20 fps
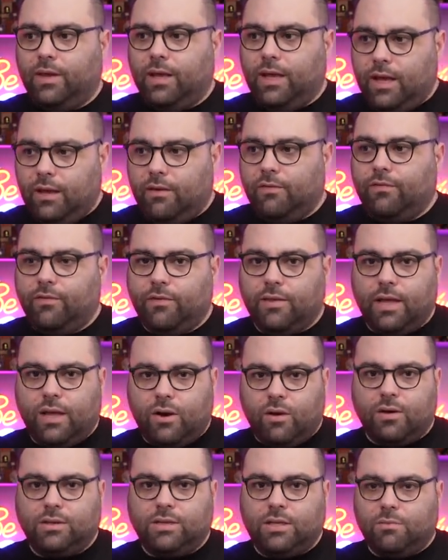if the
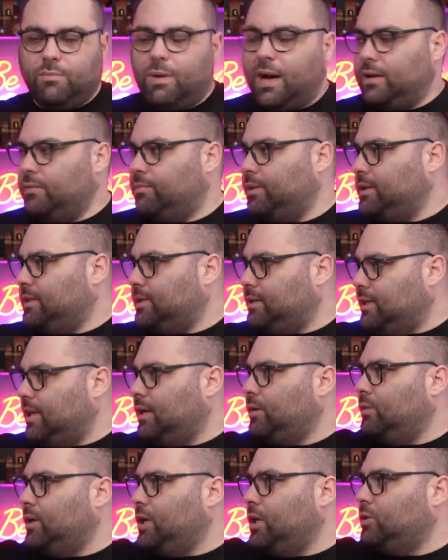ROAS is bad, but
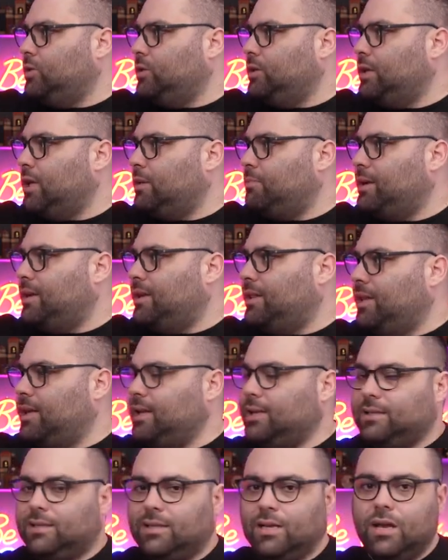still we need to interpret
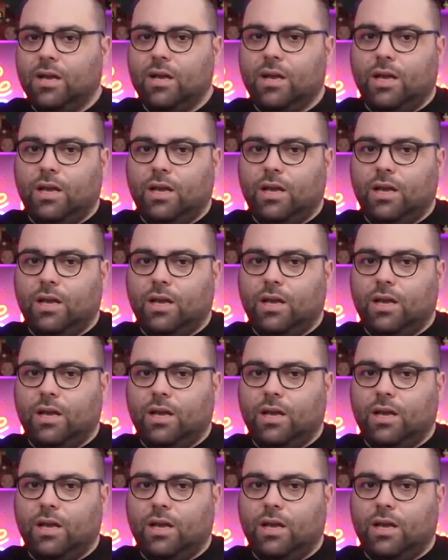this